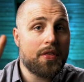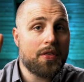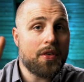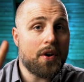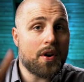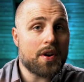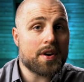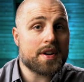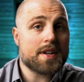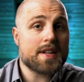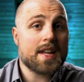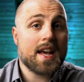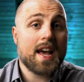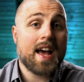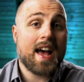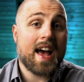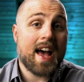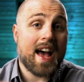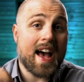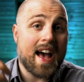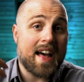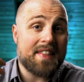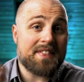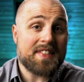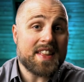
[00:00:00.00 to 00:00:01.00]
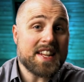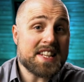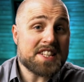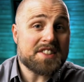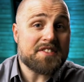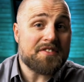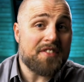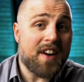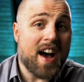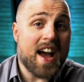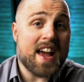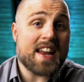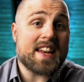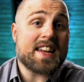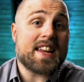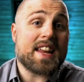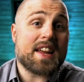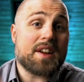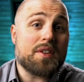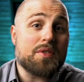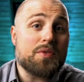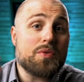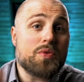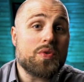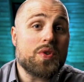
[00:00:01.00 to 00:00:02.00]
Third, and this
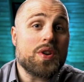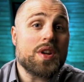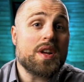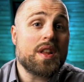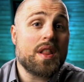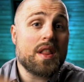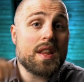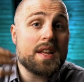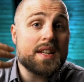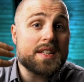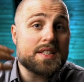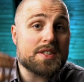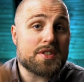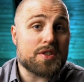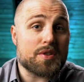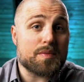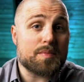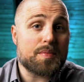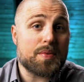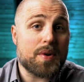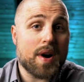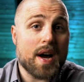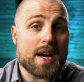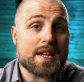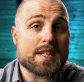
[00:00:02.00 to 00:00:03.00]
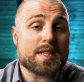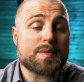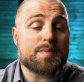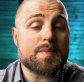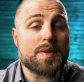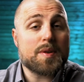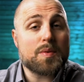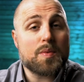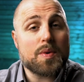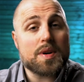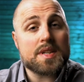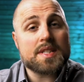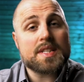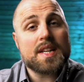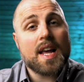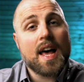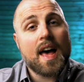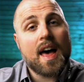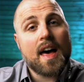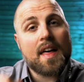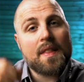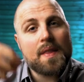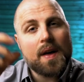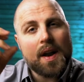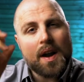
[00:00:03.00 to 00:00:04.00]
finding really surprised me, was
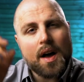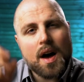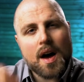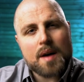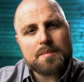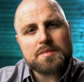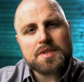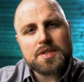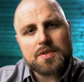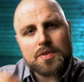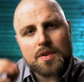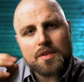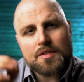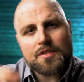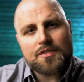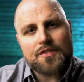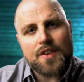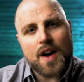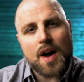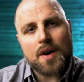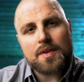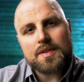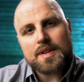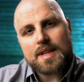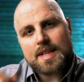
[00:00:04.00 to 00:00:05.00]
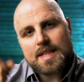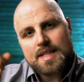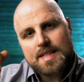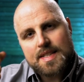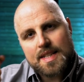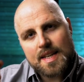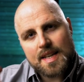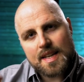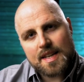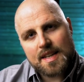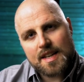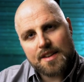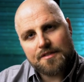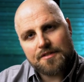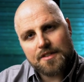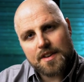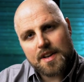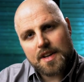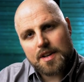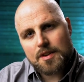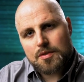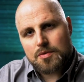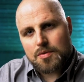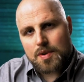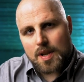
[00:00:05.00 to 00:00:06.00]
that Armstrong found a
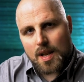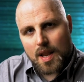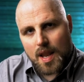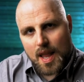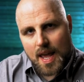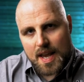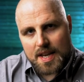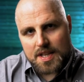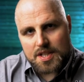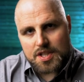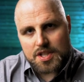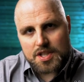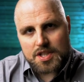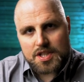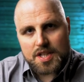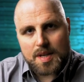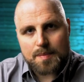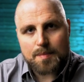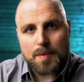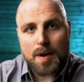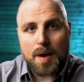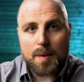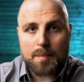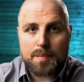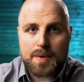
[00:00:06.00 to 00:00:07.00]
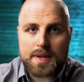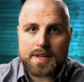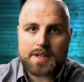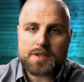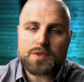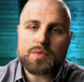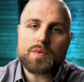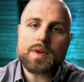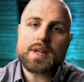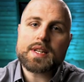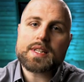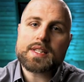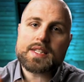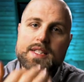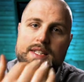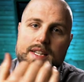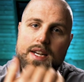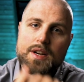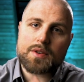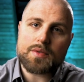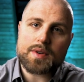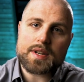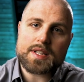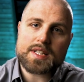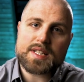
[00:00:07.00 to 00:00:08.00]
significant relationship between
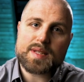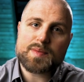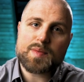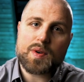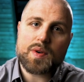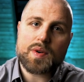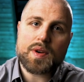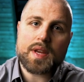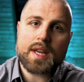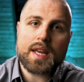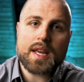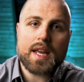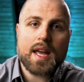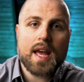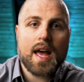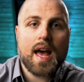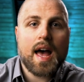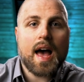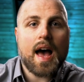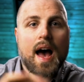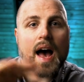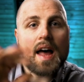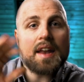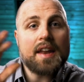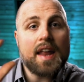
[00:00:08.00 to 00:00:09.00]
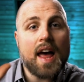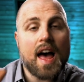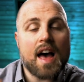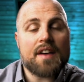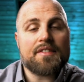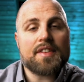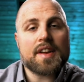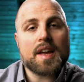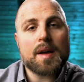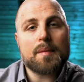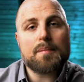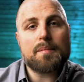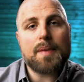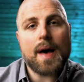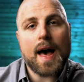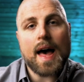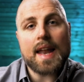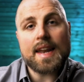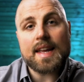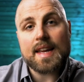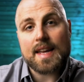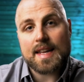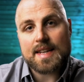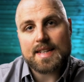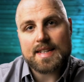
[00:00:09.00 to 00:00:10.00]
cigarette smoking and having a
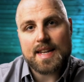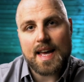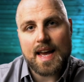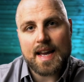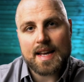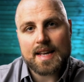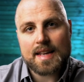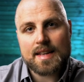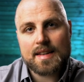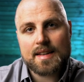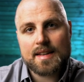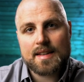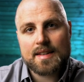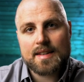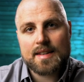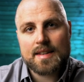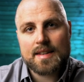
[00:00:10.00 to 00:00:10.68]
panic attack.